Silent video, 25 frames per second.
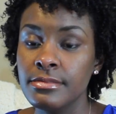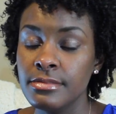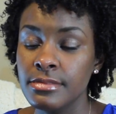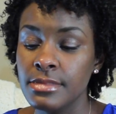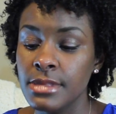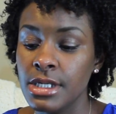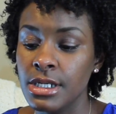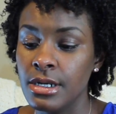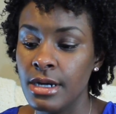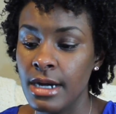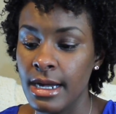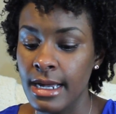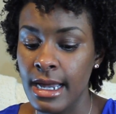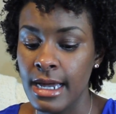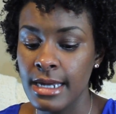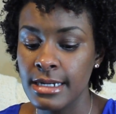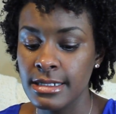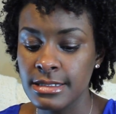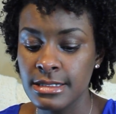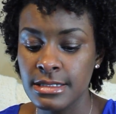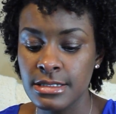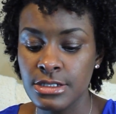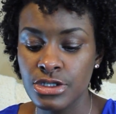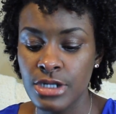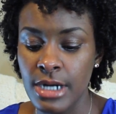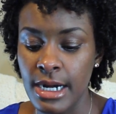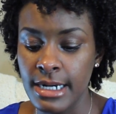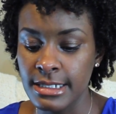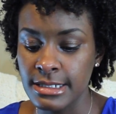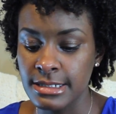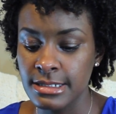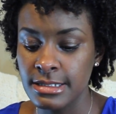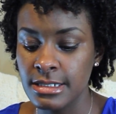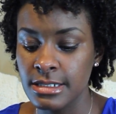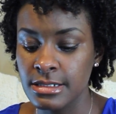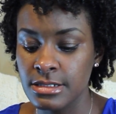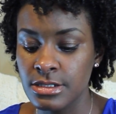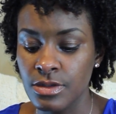you know, I kind of try to
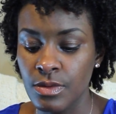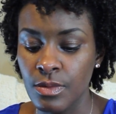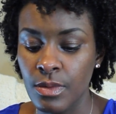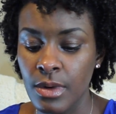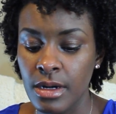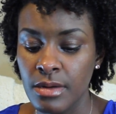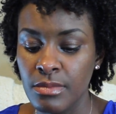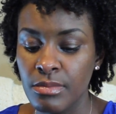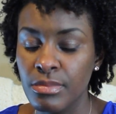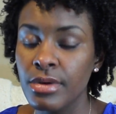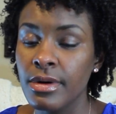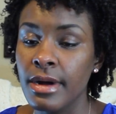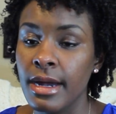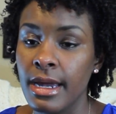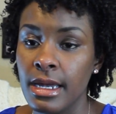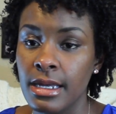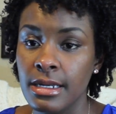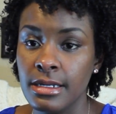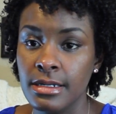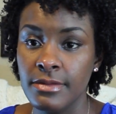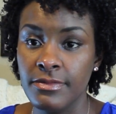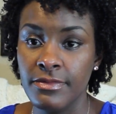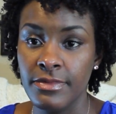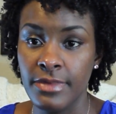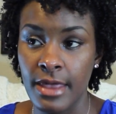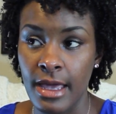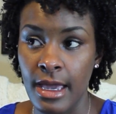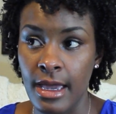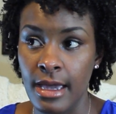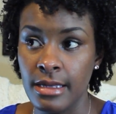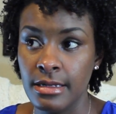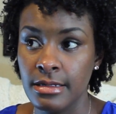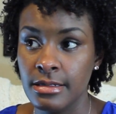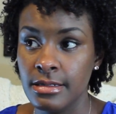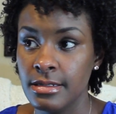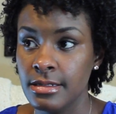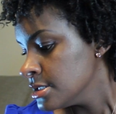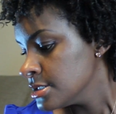stick to one brand of that.
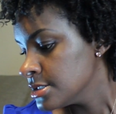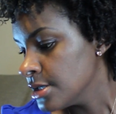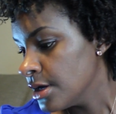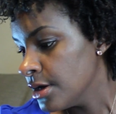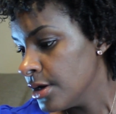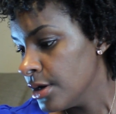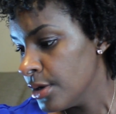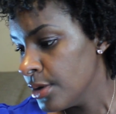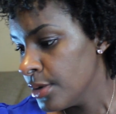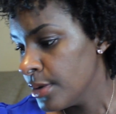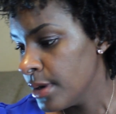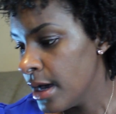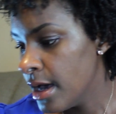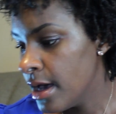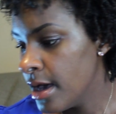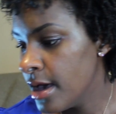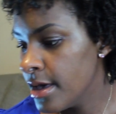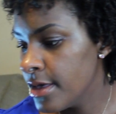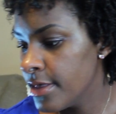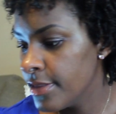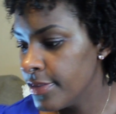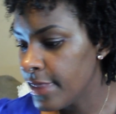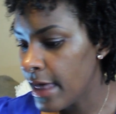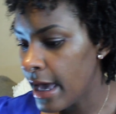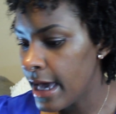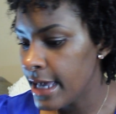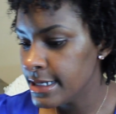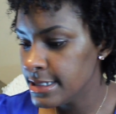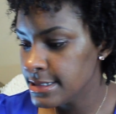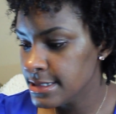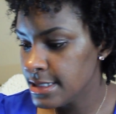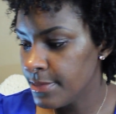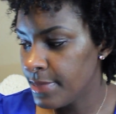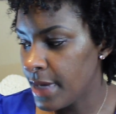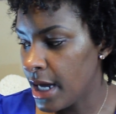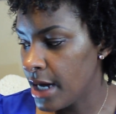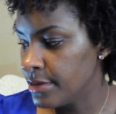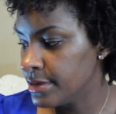So that is
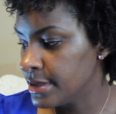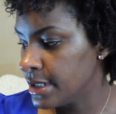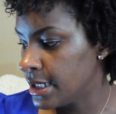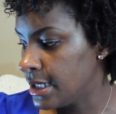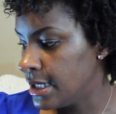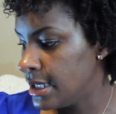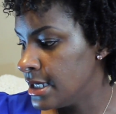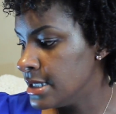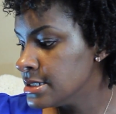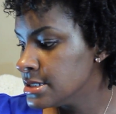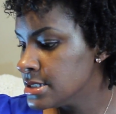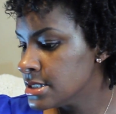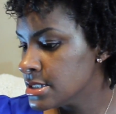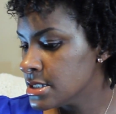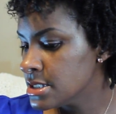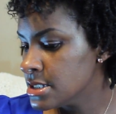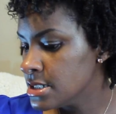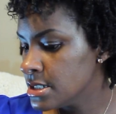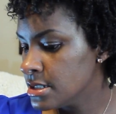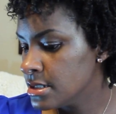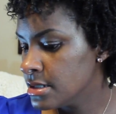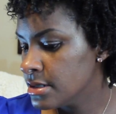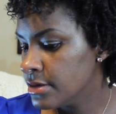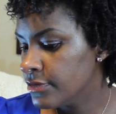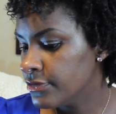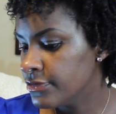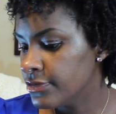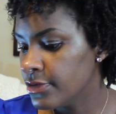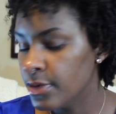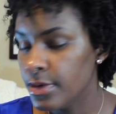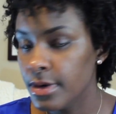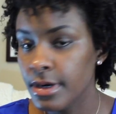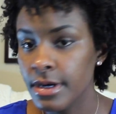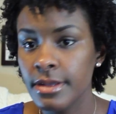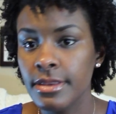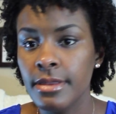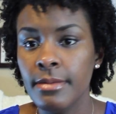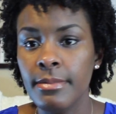about it
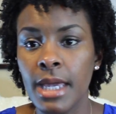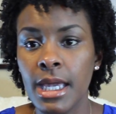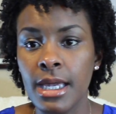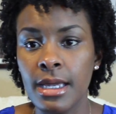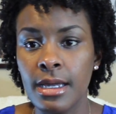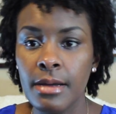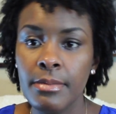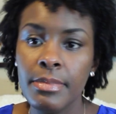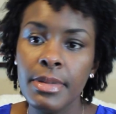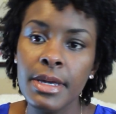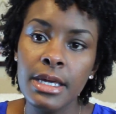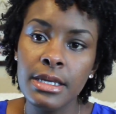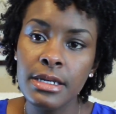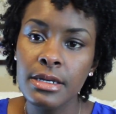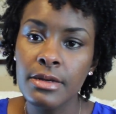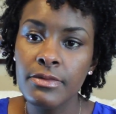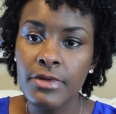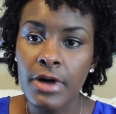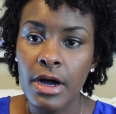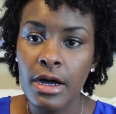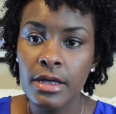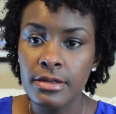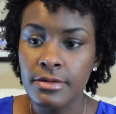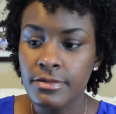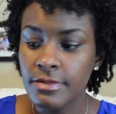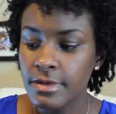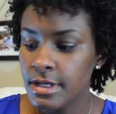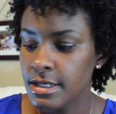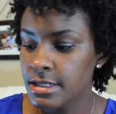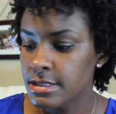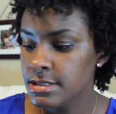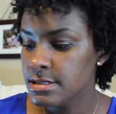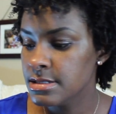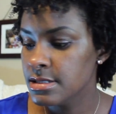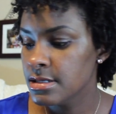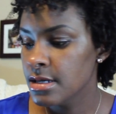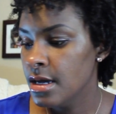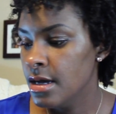for the makeup end of all of
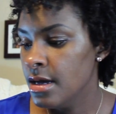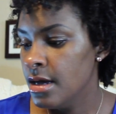this.